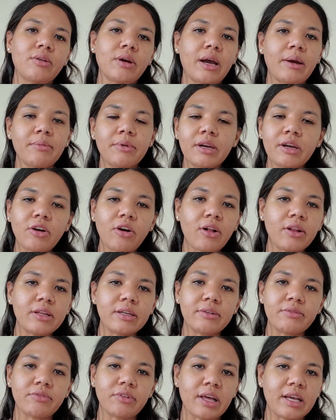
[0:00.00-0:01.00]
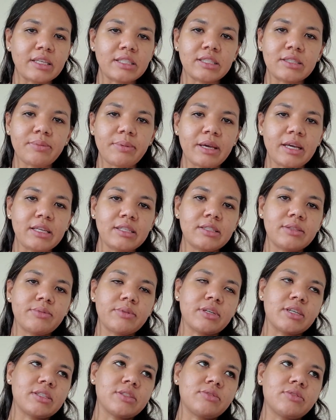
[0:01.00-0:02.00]
gonna call it a flex space
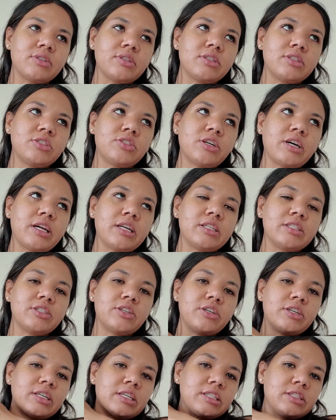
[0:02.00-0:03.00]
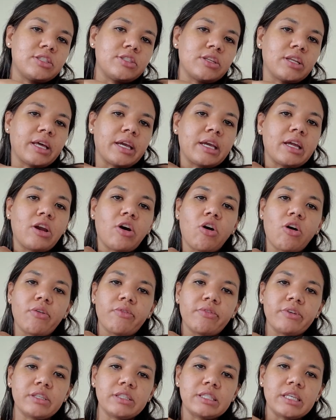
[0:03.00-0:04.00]
because we're gonna try to turn it into like an
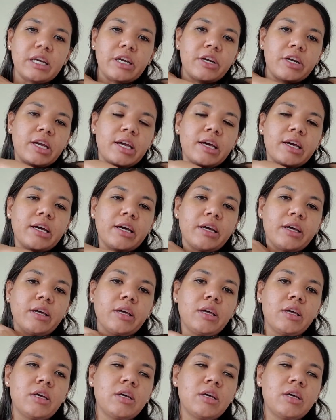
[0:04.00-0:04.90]
office area.